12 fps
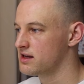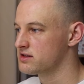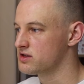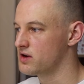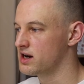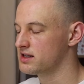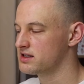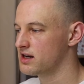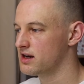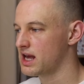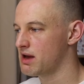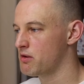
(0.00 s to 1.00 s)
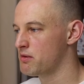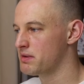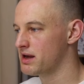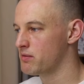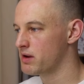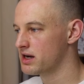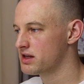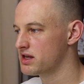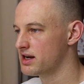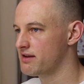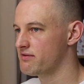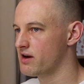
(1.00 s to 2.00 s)
So our target would be
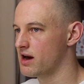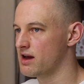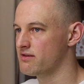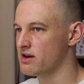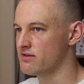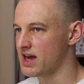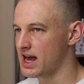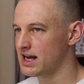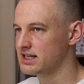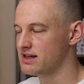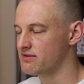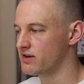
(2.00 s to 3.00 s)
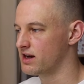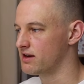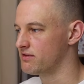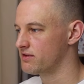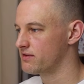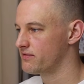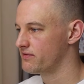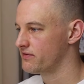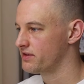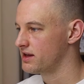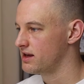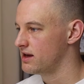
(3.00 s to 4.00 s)
135/85.
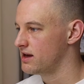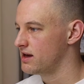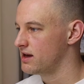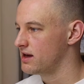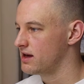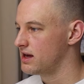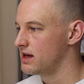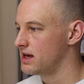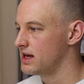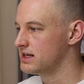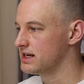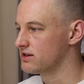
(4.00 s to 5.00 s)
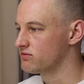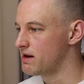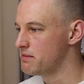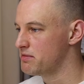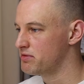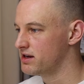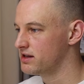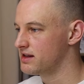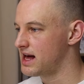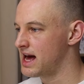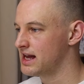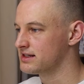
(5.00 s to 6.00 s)
He takes ramipril
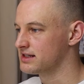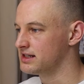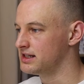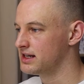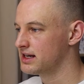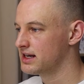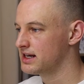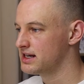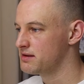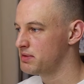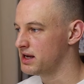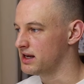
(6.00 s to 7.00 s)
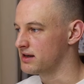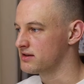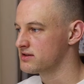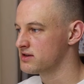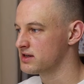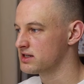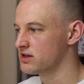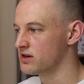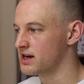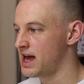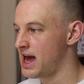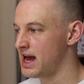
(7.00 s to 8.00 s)
and lercanidipine. So he's got
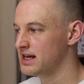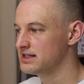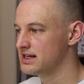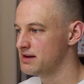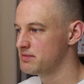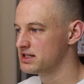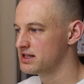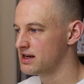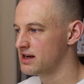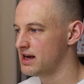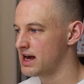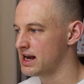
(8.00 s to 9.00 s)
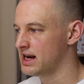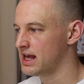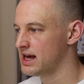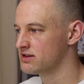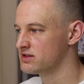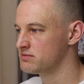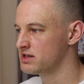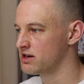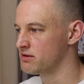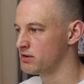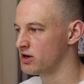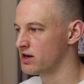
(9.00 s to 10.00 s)
an ACE inhibitor and a calcium
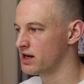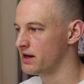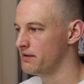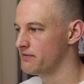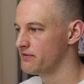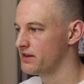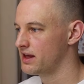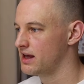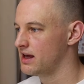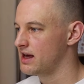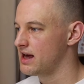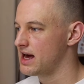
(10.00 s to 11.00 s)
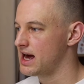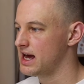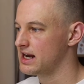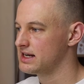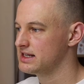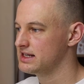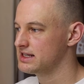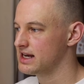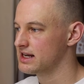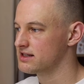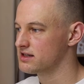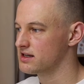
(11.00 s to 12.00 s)
channel blocker. And he
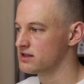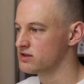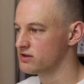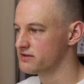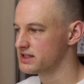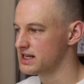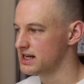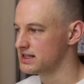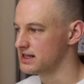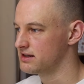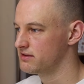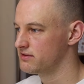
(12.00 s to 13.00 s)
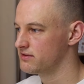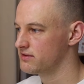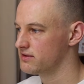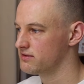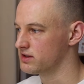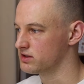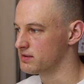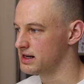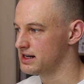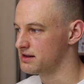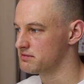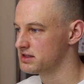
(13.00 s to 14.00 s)
takes atorvastatin, feels well
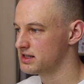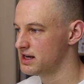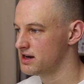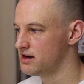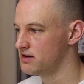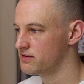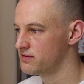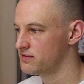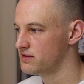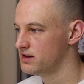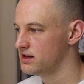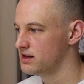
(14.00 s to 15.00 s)
in himself.